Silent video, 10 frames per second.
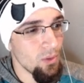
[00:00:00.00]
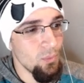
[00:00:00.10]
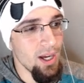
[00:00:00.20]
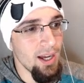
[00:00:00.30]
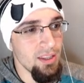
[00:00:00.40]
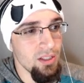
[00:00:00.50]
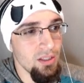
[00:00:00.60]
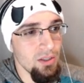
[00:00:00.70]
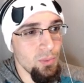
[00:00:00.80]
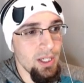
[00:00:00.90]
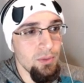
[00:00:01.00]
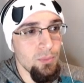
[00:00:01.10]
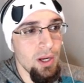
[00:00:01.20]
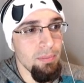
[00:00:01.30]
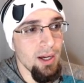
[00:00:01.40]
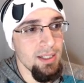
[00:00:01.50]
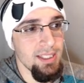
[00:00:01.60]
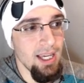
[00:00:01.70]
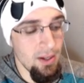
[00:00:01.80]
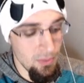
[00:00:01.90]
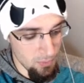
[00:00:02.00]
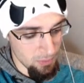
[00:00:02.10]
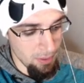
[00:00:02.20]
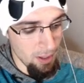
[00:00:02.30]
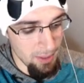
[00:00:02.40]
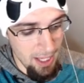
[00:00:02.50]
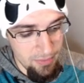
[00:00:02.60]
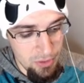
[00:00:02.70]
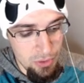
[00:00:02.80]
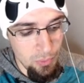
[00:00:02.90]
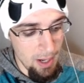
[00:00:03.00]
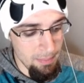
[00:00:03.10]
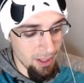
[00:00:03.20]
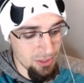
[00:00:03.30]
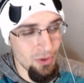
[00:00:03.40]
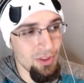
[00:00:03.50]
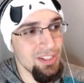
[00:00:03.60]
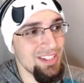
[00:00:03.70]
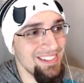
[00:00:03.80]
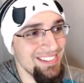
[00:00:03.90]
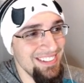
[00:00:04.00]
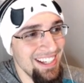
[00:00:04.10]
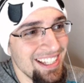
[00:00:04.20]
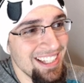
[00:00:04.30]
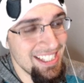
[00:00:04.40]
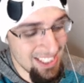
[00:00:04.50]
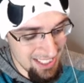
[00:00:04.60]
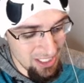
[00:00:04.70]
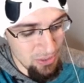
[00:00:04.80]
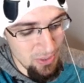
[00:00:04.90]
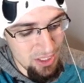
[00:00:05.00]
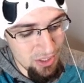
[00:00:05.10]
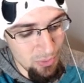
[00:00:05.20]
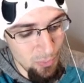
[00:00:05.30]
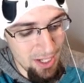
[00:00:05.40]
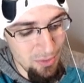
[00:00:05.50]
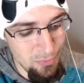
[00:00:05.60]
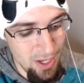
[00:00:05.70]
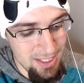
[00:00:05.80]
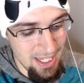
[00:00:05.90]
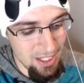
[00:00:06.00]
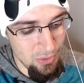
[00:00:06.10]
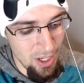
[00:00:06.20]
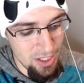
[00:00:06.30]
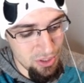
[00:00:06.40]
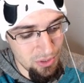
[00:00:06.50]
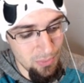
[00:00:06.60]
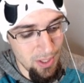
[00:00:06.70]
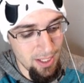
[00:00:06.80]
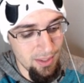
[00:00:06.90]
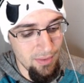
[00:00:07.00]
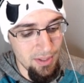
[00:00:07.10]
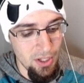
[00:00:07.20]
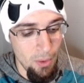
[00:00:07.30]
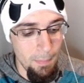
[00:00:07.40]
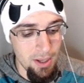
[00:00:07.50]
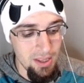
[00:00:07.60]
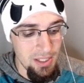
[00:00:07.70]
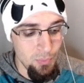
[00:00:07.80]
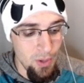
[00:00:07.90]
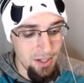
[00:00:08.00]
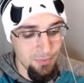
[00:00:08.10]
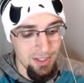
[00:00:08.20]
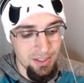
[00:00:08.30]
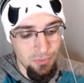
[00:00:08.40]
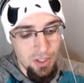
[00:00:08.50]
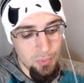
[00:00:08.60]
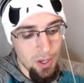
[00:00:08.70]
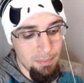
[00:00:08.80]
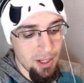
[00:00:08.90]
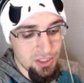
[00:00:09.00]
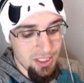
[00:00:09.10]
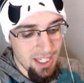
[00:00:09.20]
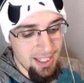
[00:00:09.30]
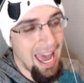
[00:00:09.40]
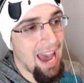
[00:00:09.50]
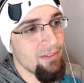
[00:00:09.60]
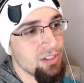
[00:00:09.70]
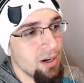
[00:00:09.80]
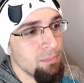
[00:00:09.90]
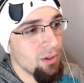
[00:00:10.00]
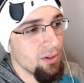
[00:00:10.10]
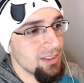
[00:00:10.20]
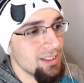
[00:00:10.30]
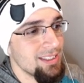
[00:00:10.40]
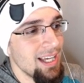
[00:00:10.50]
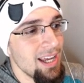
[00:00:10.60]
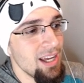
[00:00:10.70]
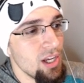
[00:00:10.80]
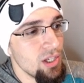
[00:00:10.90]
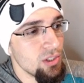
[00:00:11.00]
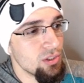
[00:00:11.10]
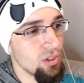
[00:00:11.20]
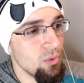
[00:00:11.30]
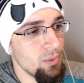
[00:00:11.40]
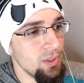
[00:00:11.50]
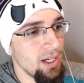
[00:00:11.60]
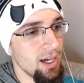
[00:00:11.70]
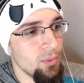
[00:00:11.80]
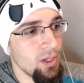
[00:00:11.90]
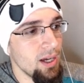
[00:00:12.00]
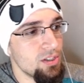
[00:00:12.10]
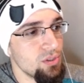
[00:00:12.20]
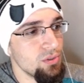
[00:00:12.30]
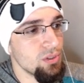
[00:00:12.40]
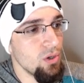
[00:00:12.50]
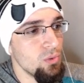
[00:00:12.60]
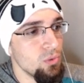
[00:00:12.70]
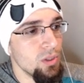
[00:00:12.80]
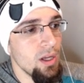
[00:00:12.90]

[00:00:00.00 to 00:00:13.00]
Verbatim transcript: we got the weekend raid boss and we're probably gonna have a new raid boss for this too let's continue into raid event and cross union rank and there you go monthly raid event defeat the raid boss to get the avatar parts so what do we got we got jewels oh